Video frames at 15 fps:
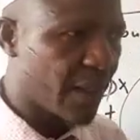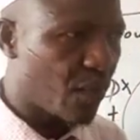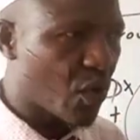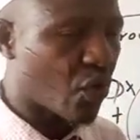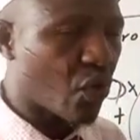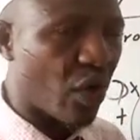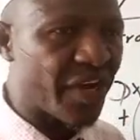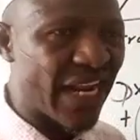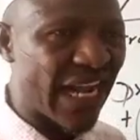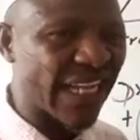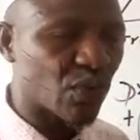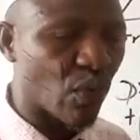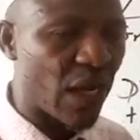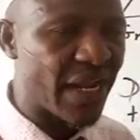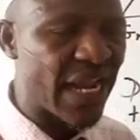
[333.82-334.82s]
We call
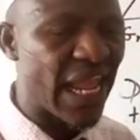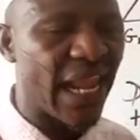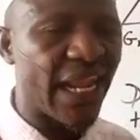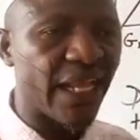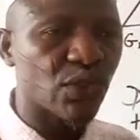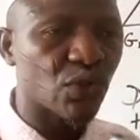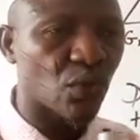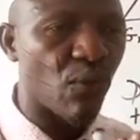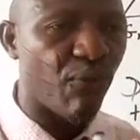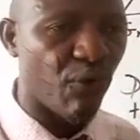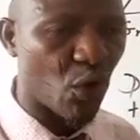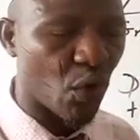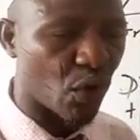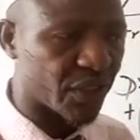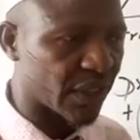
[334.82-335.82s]
that one
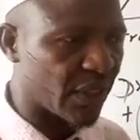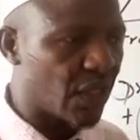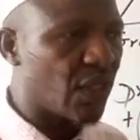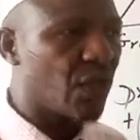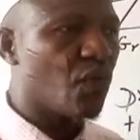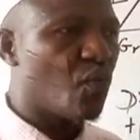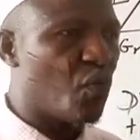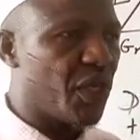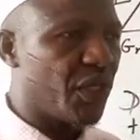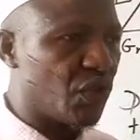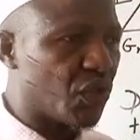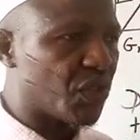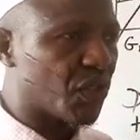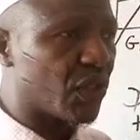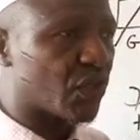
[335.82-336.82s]
electrophorus. We
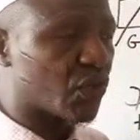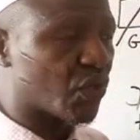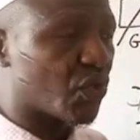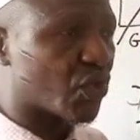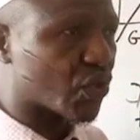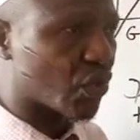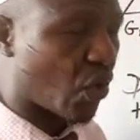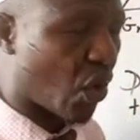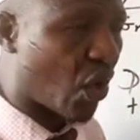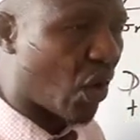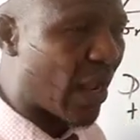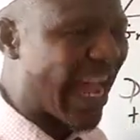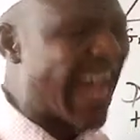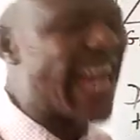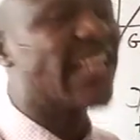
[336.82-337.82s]
use it to
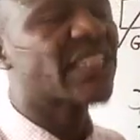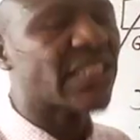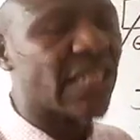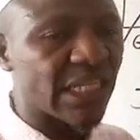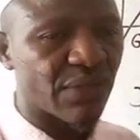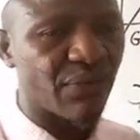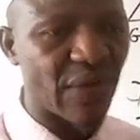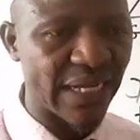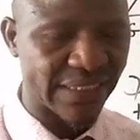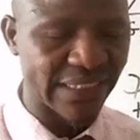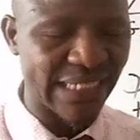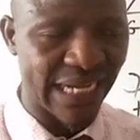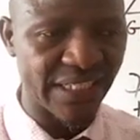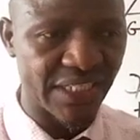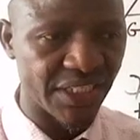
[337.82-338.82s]
store and transfer
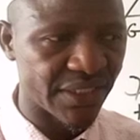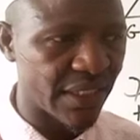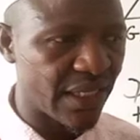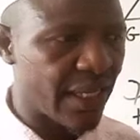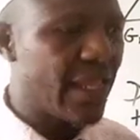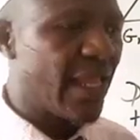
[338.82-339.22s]
charges.